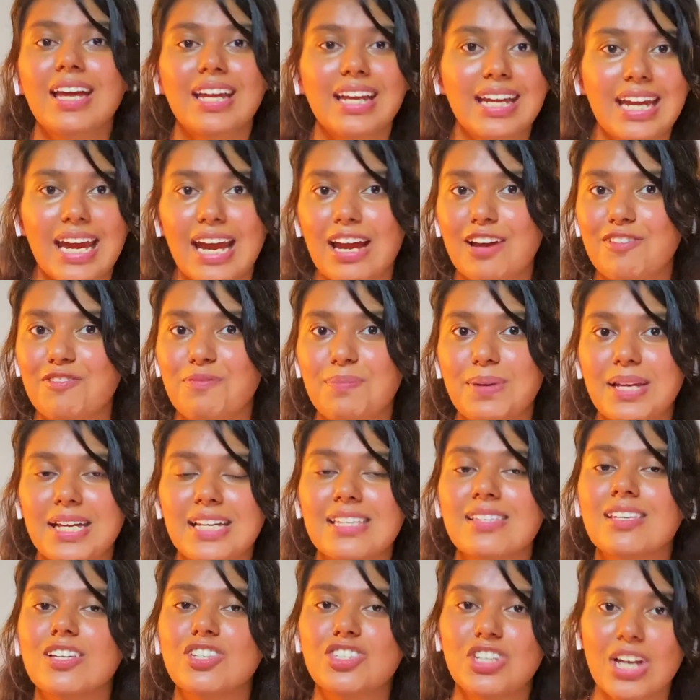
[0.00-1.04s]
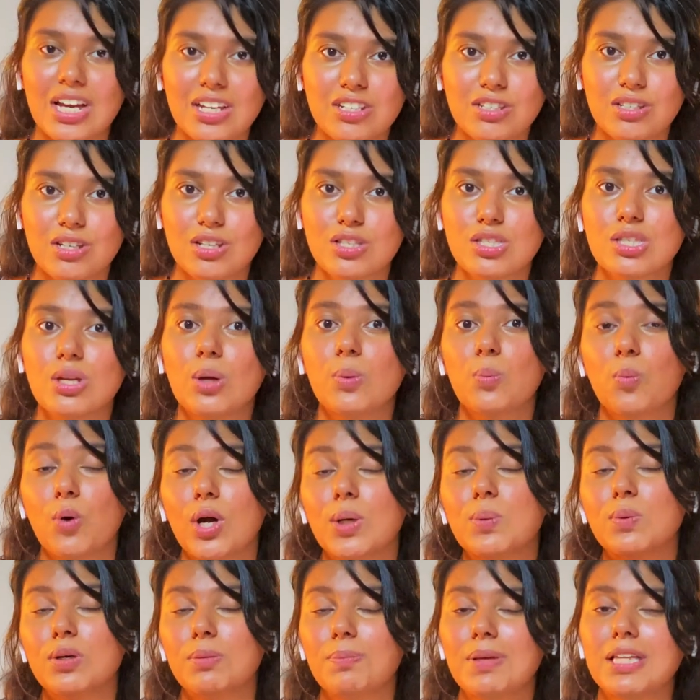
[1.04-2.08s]
gave me suggestions on what
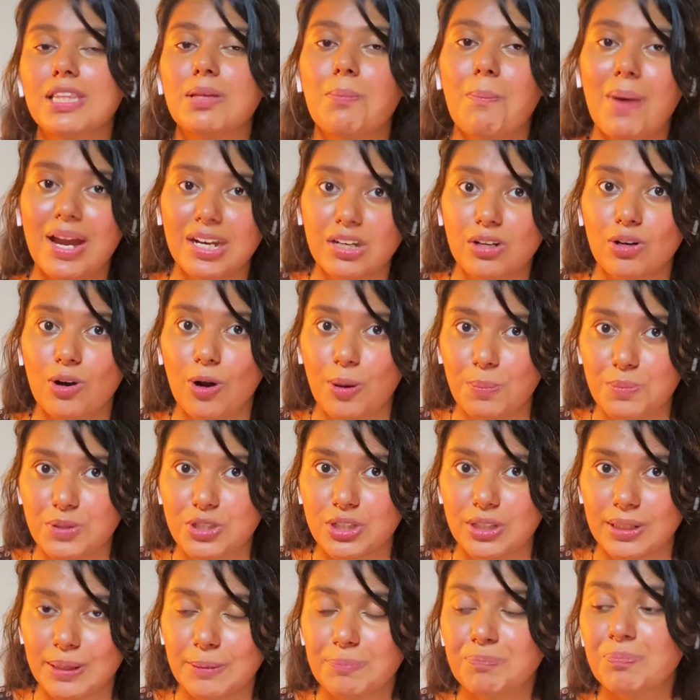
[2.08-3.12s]
would be the better option.